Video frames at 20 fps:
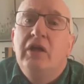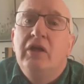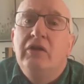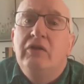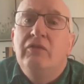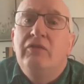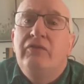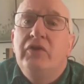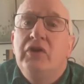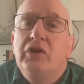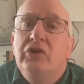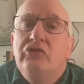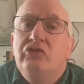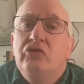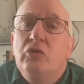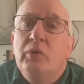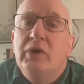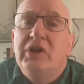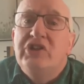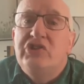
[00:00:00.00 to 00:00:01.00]
The
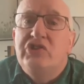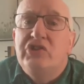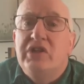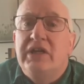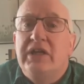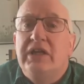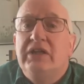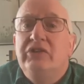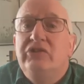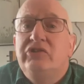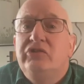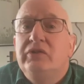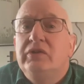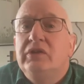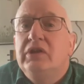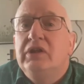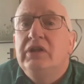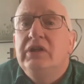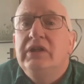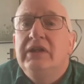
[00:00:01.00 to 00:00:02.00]
first question
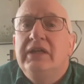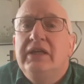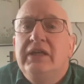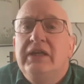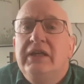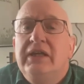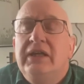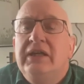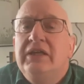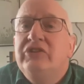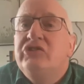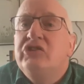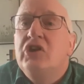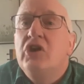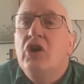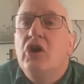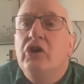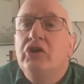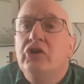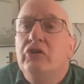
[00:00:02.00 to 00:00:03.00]
is
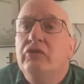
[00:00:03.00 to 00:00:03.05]
God